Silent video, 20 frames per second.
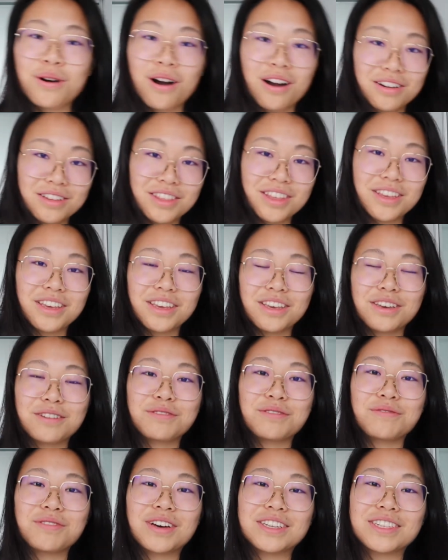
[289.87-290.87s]
are thinking
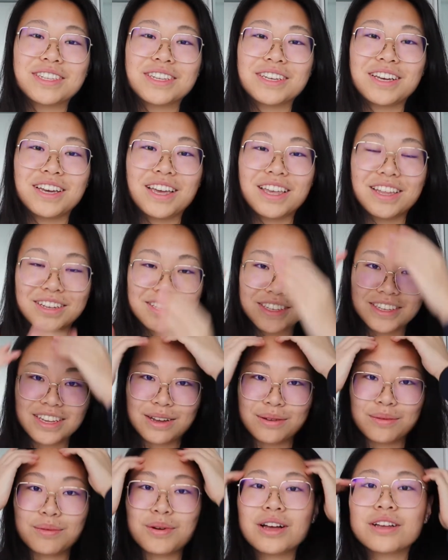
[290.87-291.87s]
of investing in a
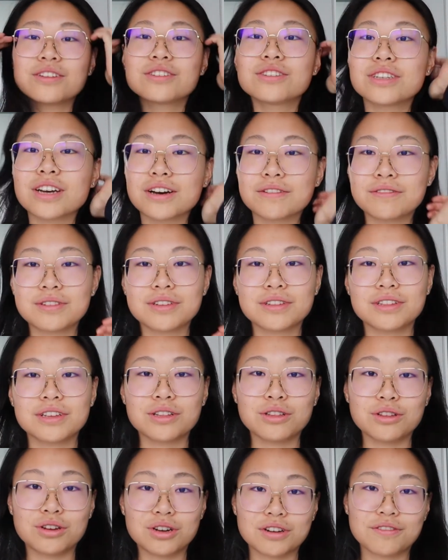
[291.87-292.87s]
sand wedge, definitely
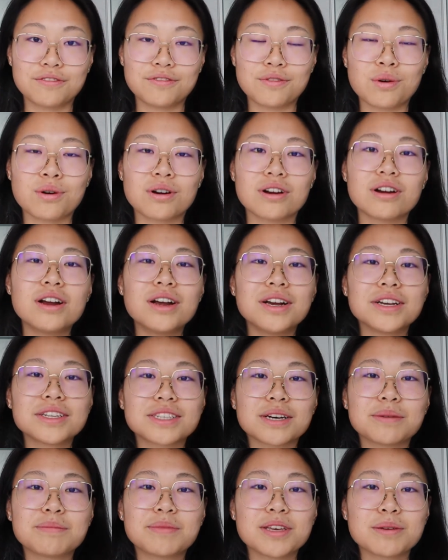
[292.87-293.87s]
look for
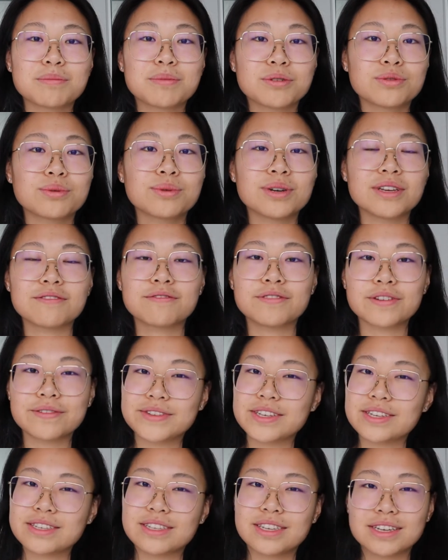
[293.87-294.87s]
something between
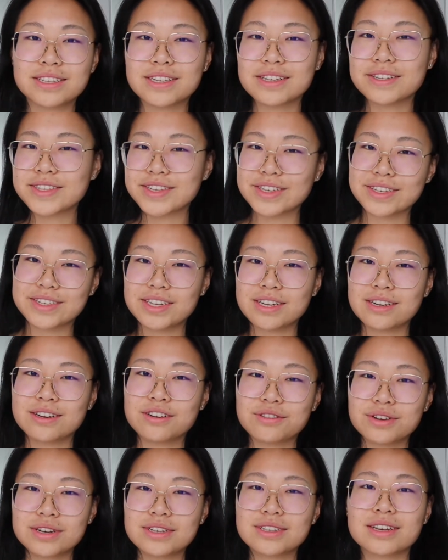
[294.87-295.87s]
56 and 60
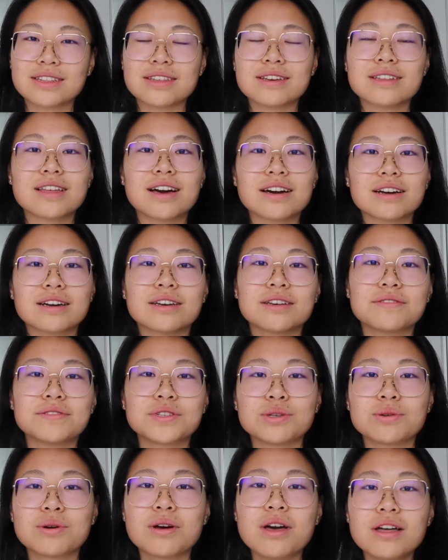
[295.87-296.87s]
degrees. I think that
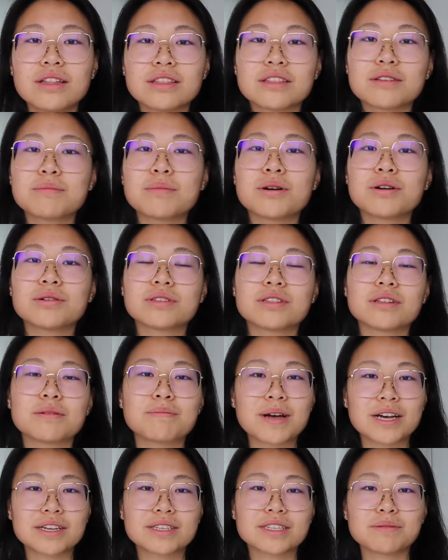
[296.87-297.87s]
gives you the
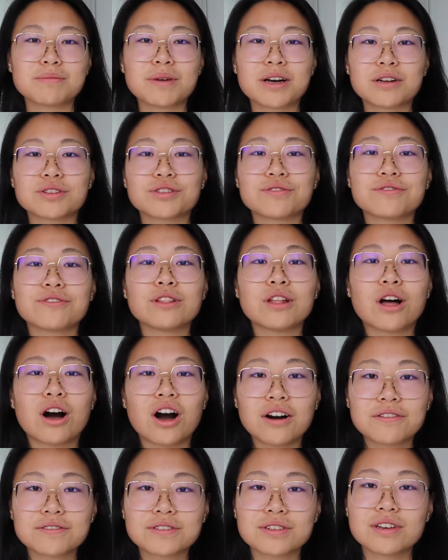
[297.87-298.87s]
best amount of
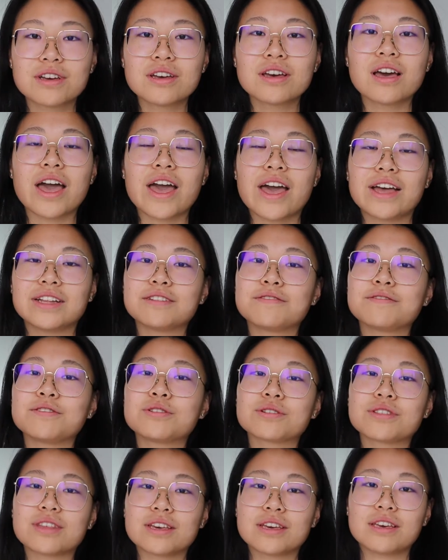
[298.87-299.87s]
loft. And if
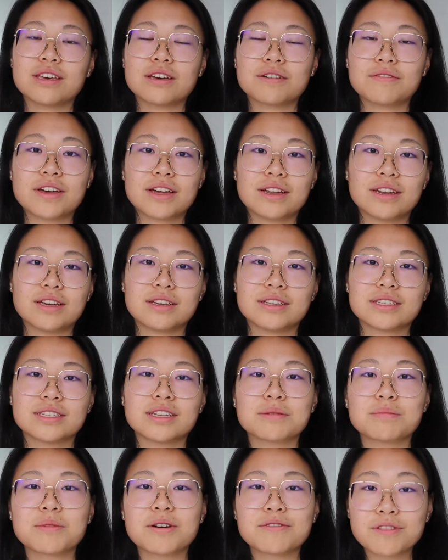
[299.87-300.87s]
you're thinking of hitting
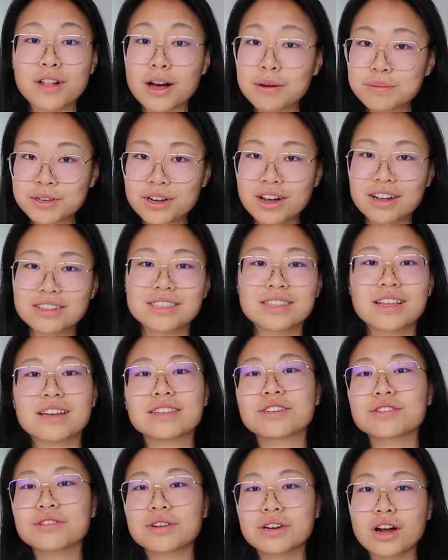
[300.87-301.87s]
some flop shots,
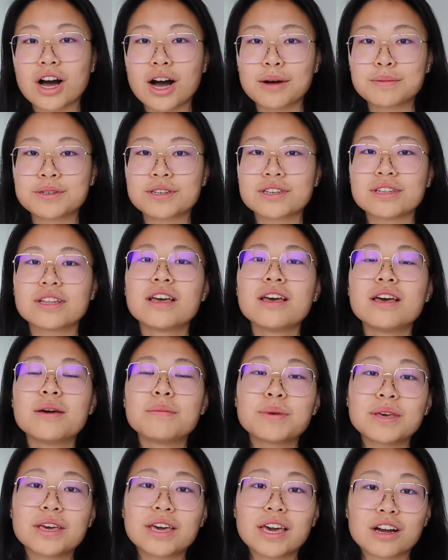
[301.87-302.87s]
that's a great option.
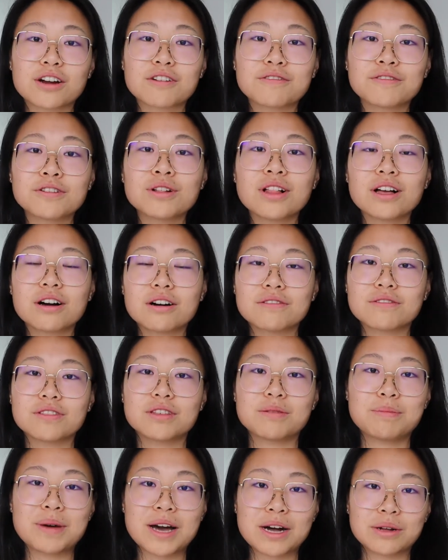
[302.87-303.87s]
Be careful of
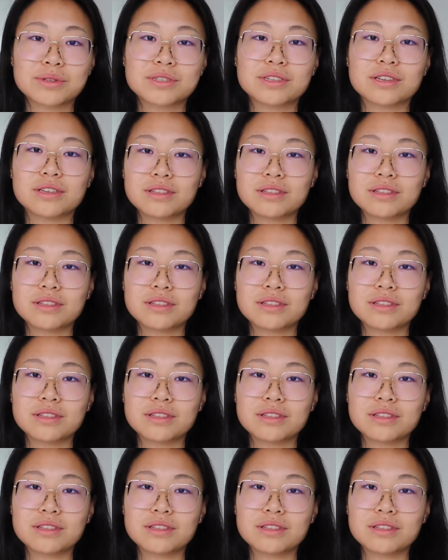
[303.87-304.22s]
the bounce